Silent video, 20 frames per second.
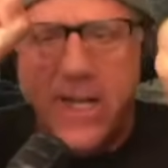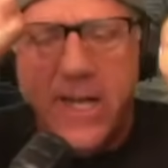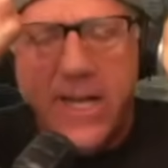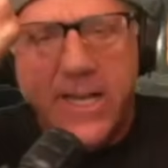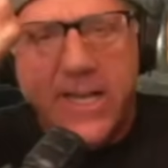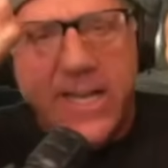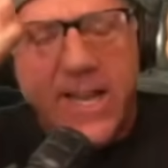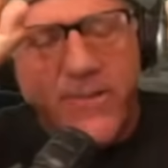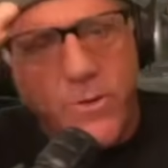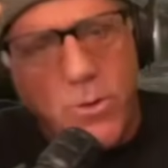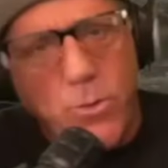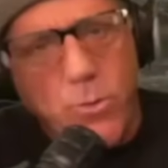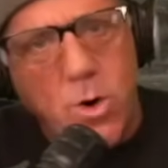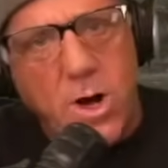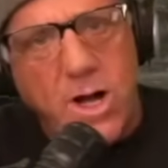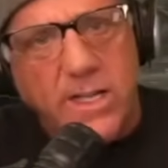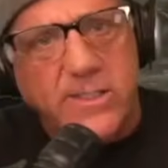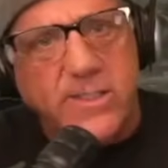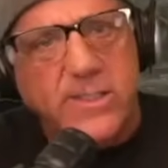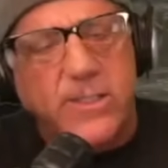Never
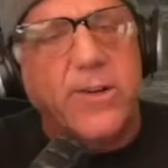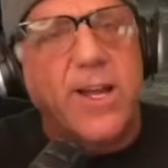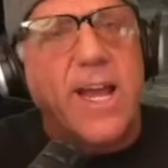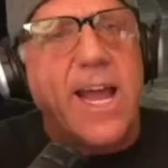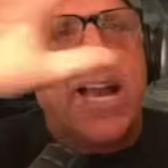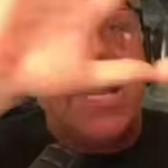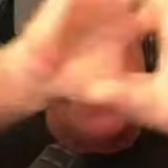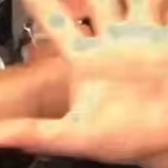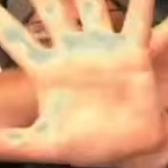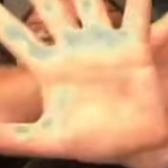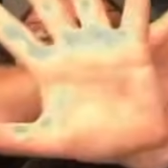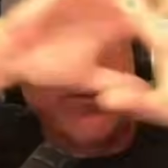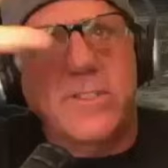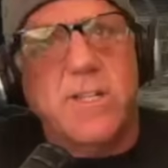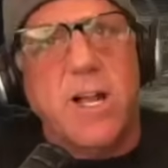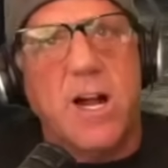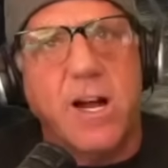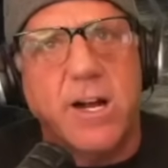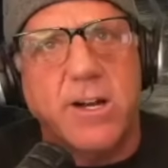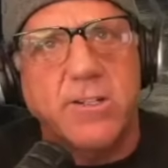once do any two
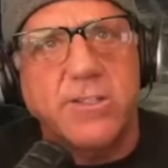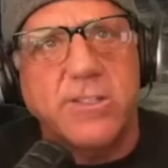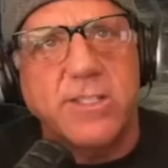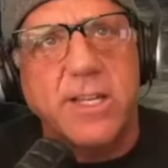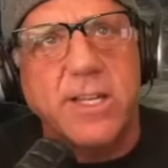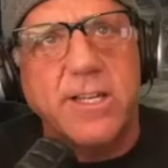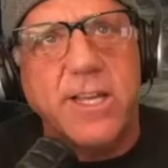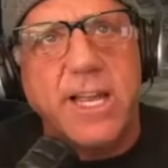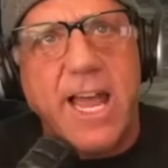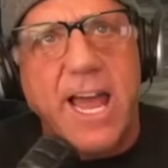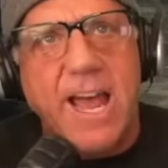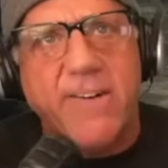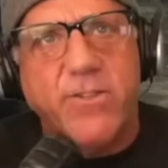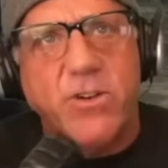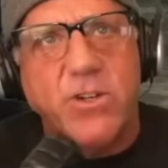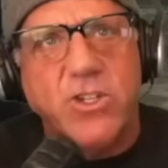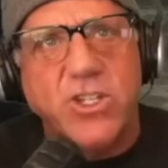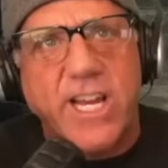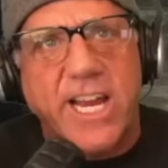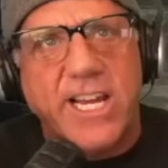stars ever
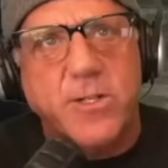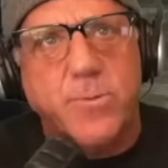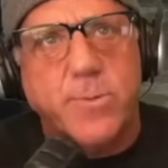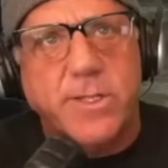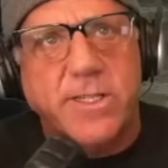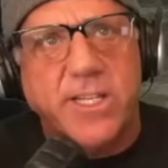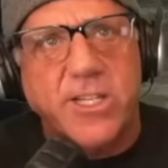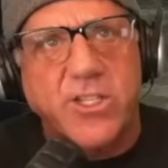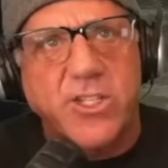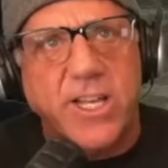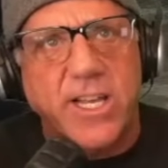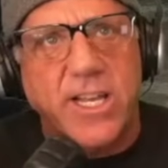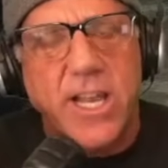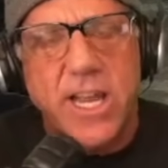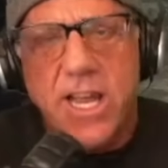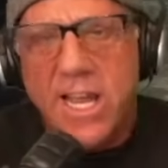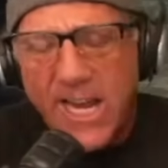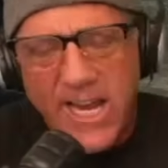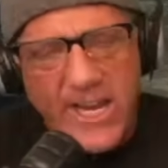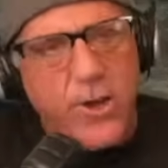change position
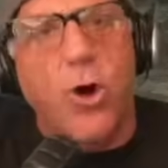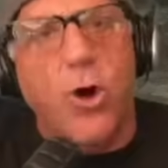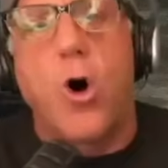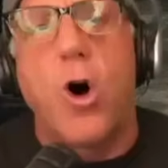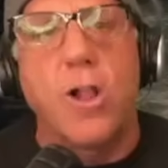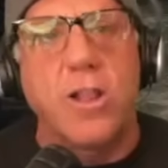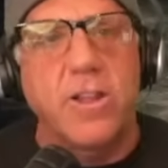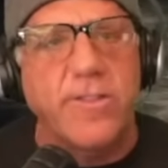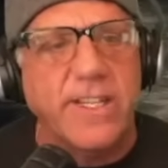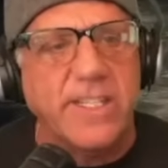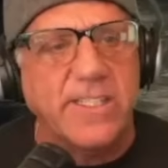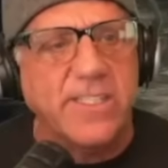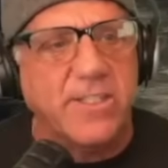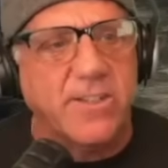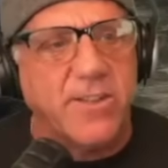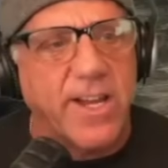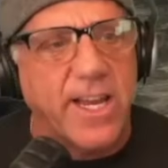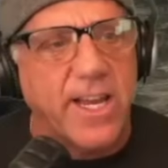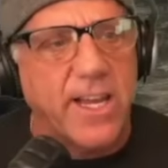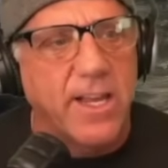in all of
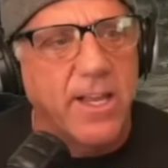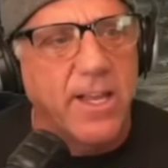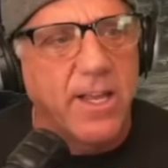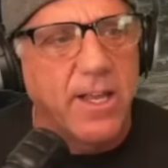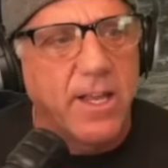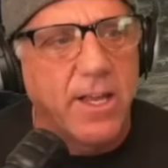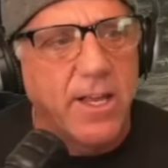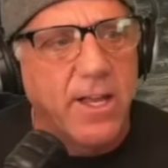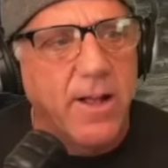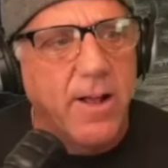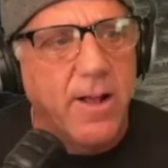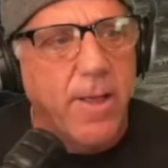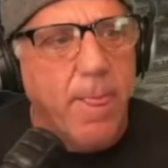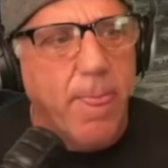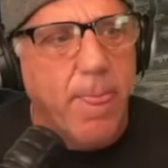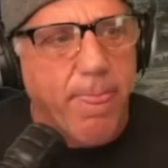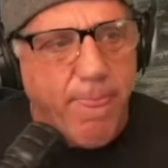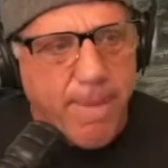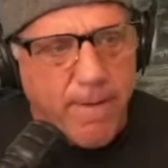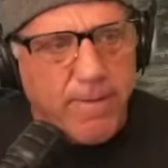history.
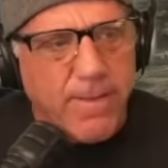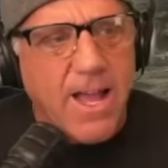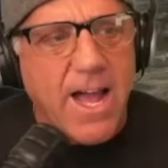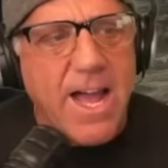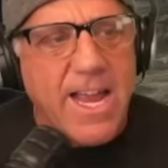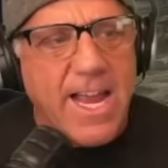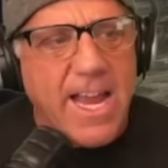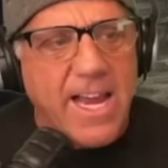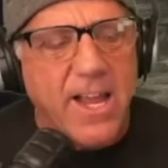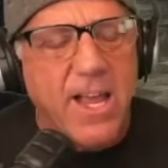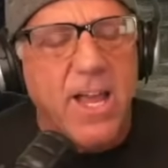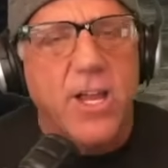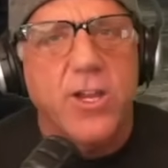They're lying.